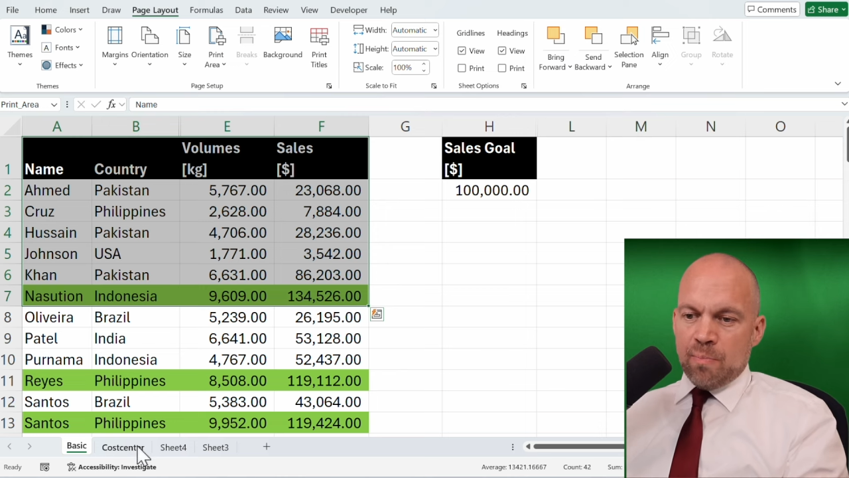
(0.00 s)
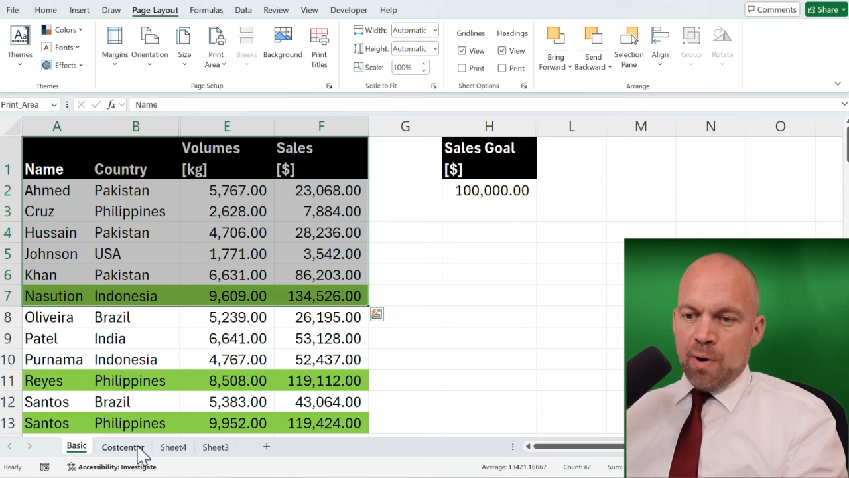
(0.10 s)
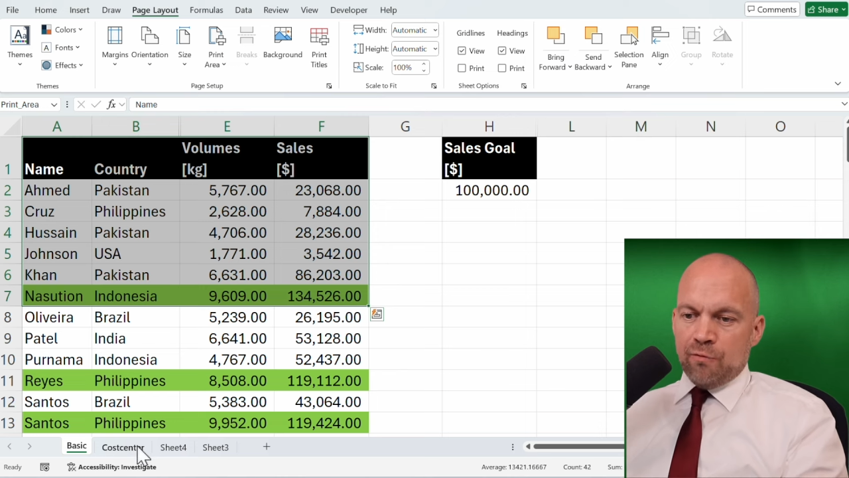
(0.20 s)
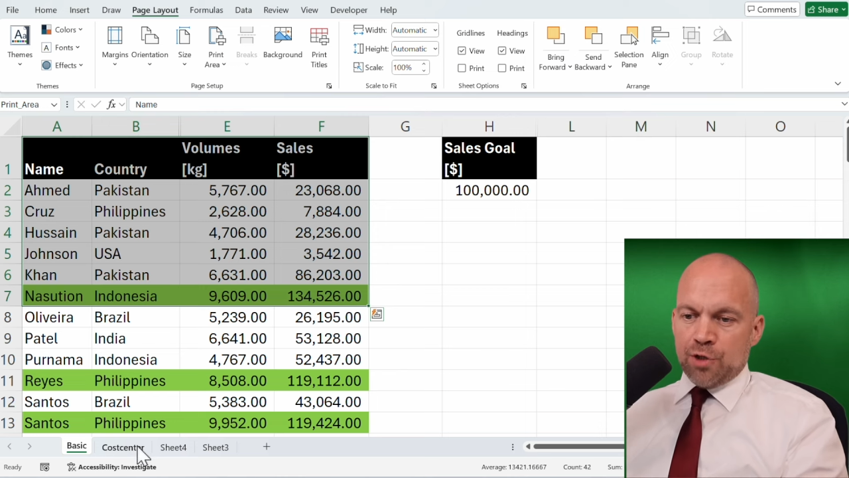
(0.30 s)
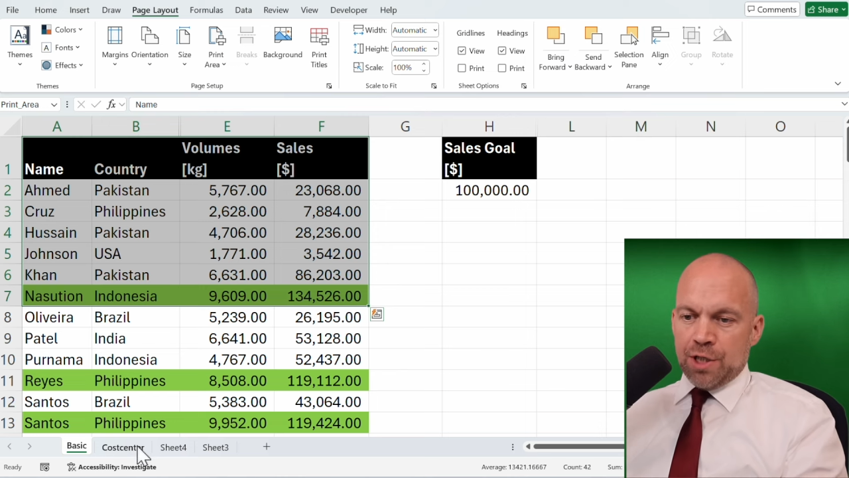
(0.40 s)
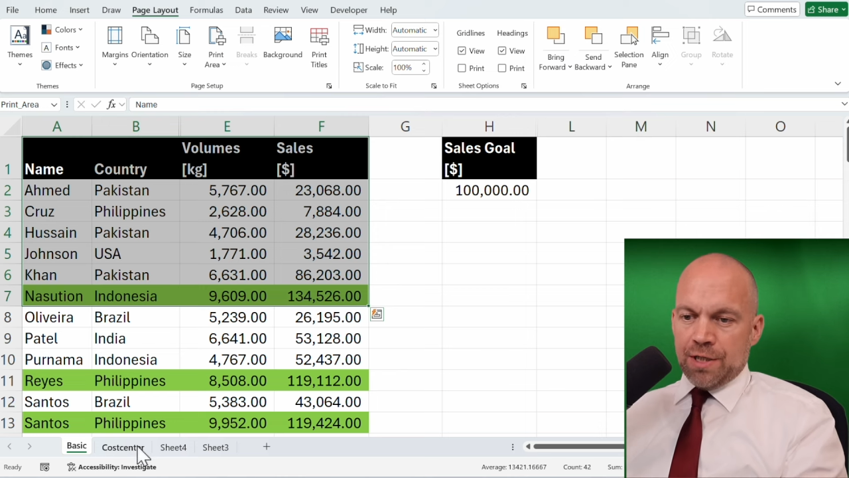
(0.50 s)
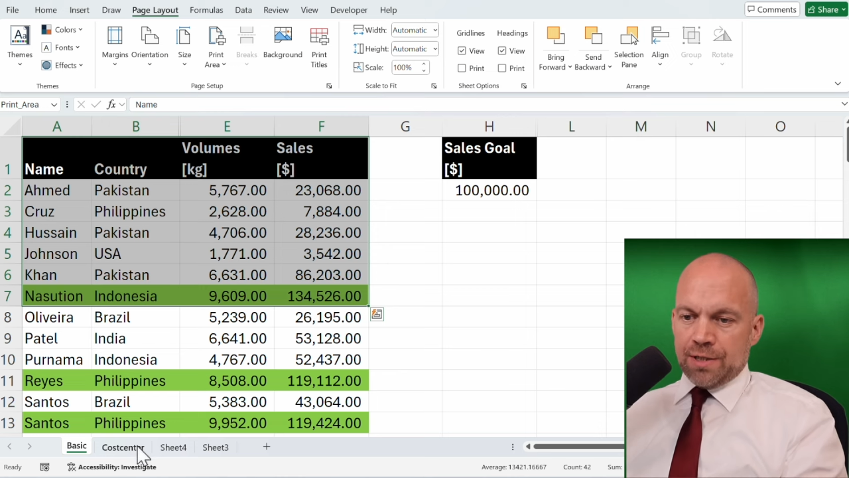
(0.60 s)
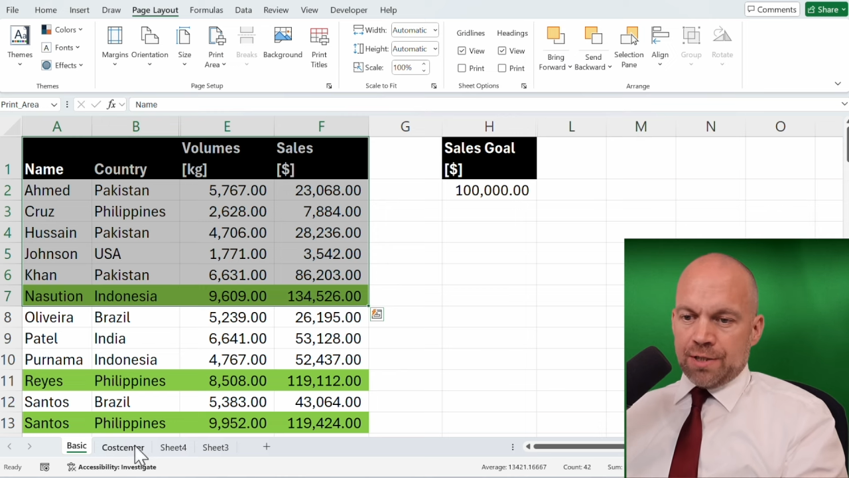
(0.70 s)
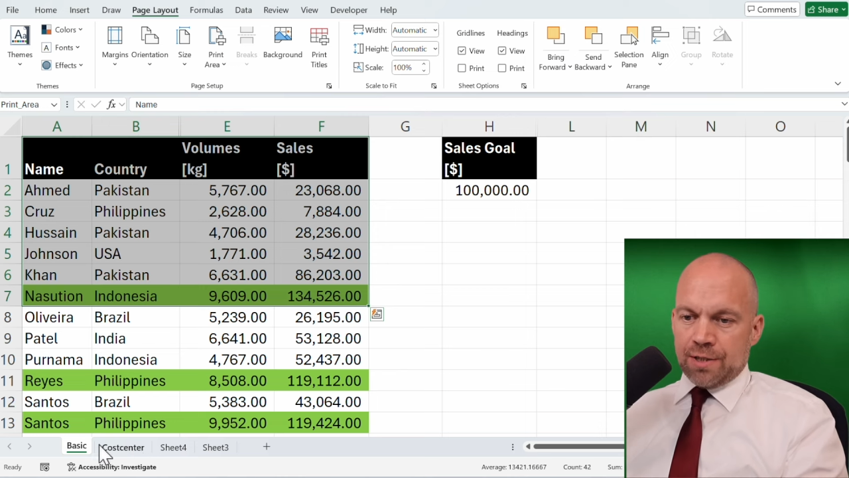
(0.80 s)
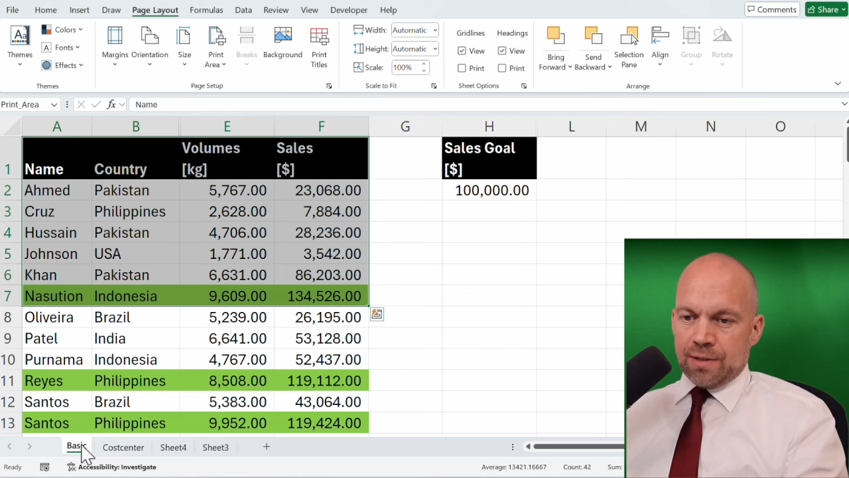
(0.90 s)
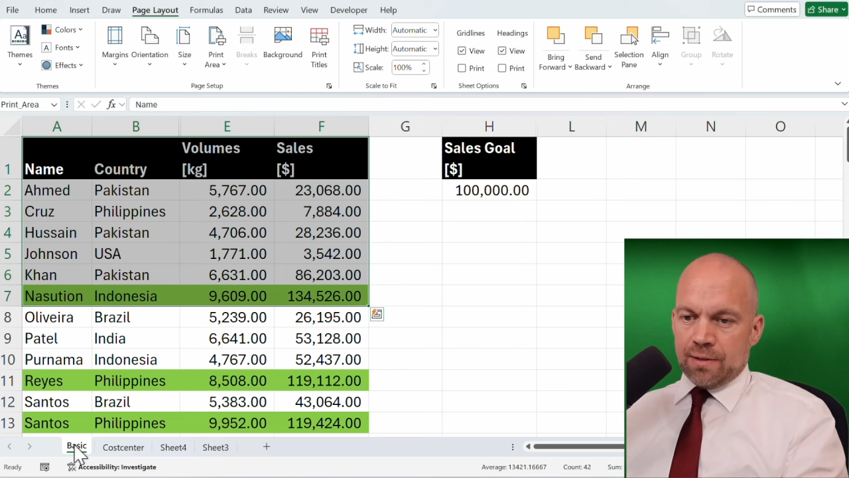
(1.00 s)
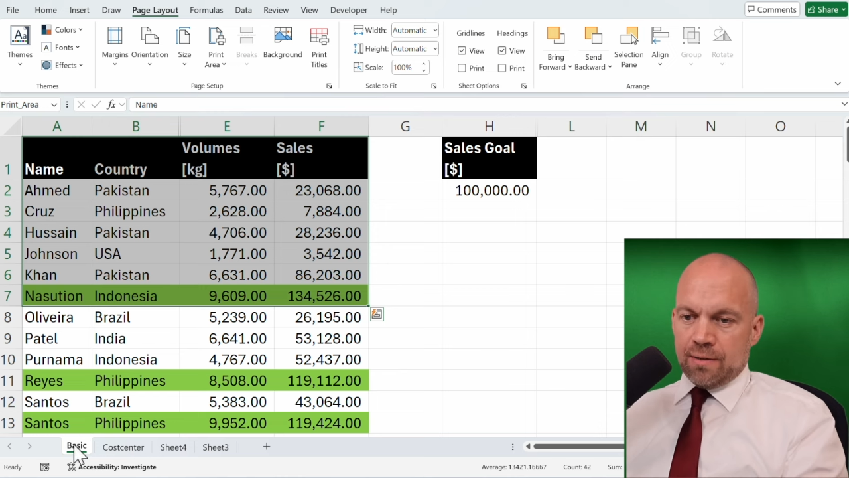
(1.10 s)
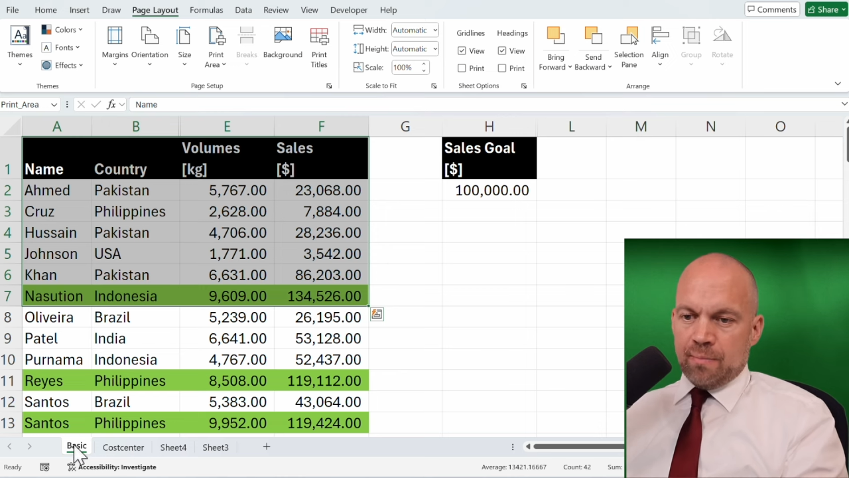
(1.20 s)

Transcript: both sheets,